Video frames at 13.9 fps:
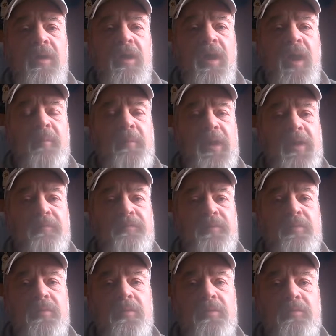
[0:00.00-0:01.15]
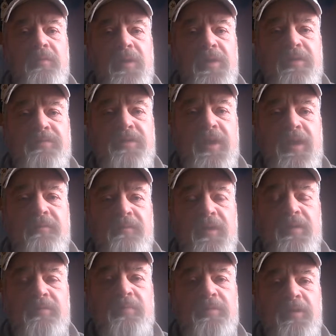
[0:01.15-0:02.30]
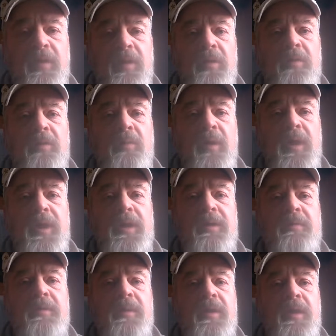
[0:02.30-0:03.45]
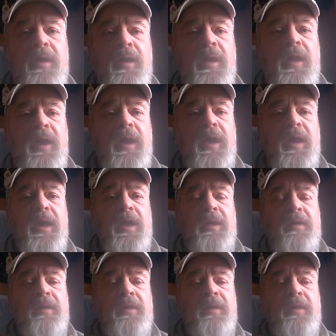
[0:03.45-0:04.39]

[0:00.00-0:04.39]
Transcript: I made a few good real estate investments along the way, and